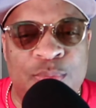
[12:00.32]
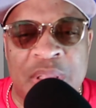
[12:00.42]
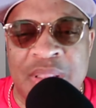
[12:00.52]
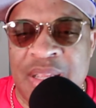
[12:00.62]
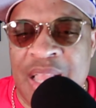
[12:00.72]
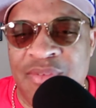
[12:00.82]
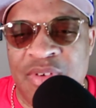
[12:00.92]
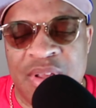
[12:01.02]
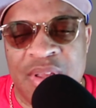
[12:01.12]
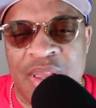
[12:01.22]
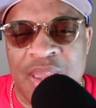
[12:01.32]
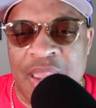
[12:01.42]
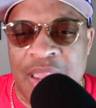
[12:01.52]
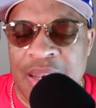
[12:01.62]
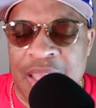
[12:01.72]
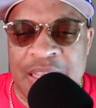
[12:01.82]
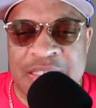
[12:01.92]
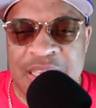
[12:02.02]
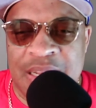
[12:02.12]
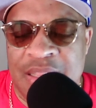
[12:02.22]
spent together. And like I
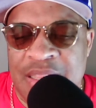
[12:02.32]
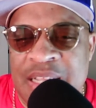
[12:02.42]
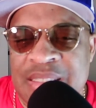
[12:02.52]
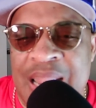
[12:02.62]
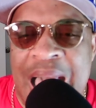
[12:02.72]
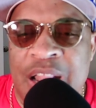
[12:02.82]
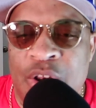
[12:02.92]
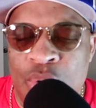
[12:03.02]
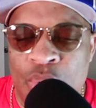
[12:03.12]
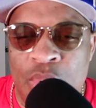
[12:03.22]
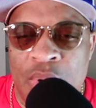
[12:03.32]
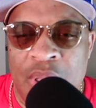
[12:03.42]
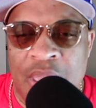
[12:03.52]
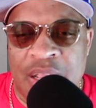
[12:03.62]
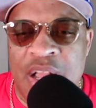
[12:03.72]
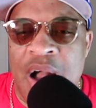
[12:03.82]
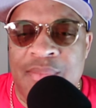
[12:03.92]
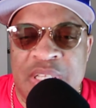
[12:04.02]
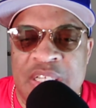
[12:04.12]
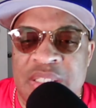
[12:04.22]
said, the things that I knew and the
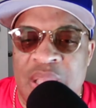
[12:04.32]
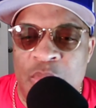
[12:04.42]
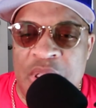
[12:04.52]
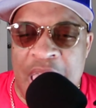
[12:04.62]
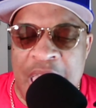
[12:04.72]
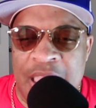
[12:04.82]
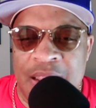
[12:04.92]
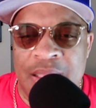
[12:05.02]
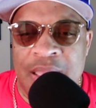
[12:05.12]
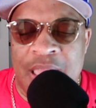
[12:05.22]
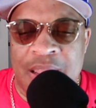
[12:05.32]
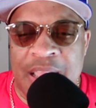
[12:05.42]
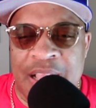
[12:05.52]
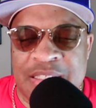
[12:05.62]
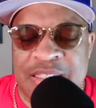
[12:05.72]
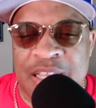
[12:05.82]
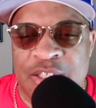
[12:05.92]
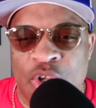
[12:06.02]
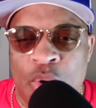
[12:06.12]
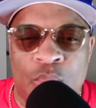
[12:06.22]
conversation that we had. And like I
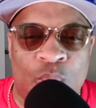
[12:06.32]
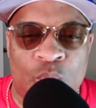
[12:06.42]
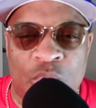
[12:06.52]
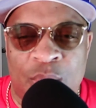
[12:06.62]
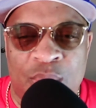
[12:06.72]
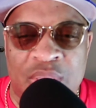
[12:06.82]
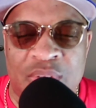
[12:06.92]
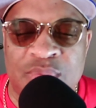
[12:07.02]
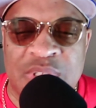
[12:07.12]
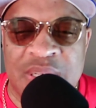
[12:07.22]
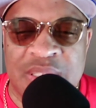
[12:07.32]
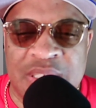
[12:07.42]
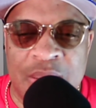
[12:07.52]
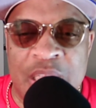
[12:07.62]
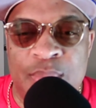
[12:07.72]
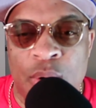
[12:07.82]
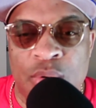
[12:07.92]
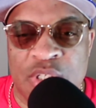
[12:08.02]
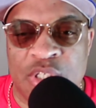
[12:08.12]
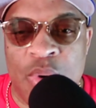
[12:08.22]
said, so when the brother from Tennessee, he
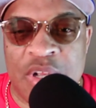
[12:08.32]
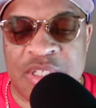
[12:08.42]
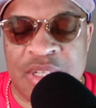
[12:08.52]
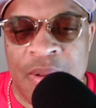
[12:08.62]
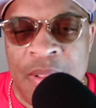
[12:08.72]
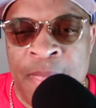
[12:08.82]
posed this question,